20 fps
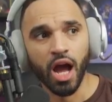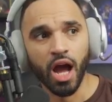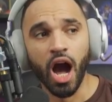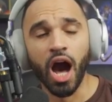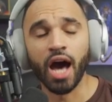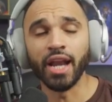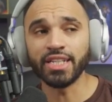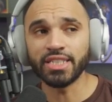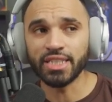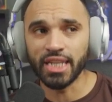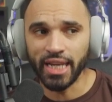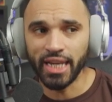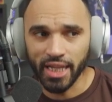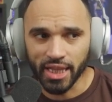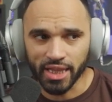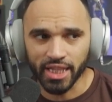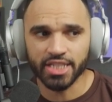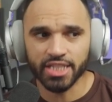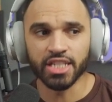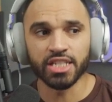honestly,
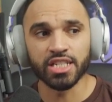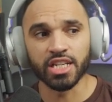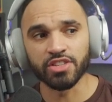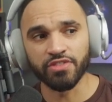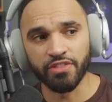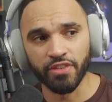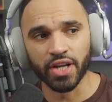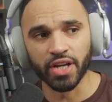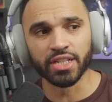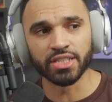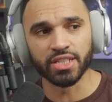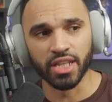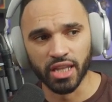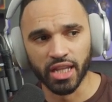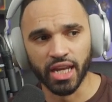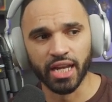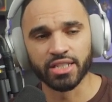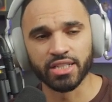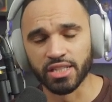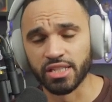this is as fun as the
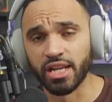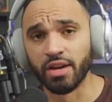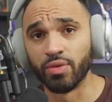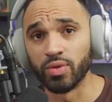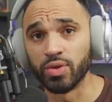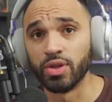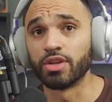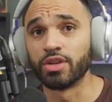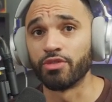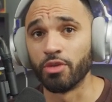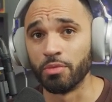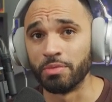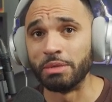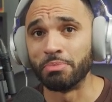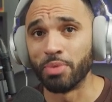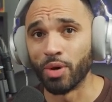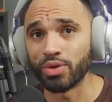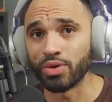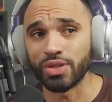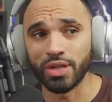lance has ever looked for me
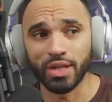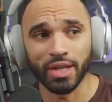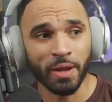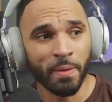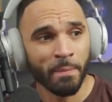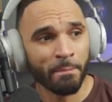personally.